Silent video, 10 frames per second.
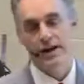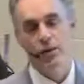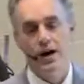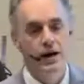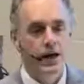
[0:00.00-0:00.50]

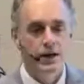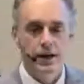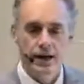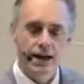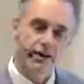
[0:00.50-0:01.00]
well,
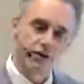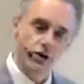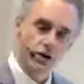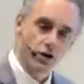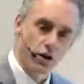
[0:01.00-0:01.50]
if you
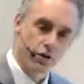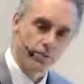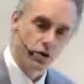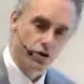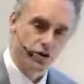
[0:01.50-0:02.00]
can tolerate
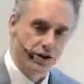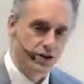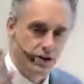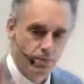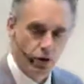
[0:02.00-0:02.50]
more
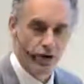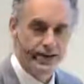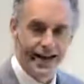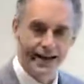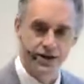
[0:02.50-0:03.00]
stress, you're more
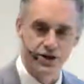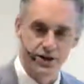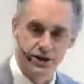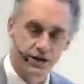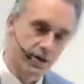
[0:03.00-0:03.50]

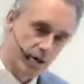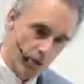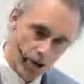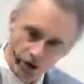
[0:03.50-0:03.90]
intelligent. It's like, well,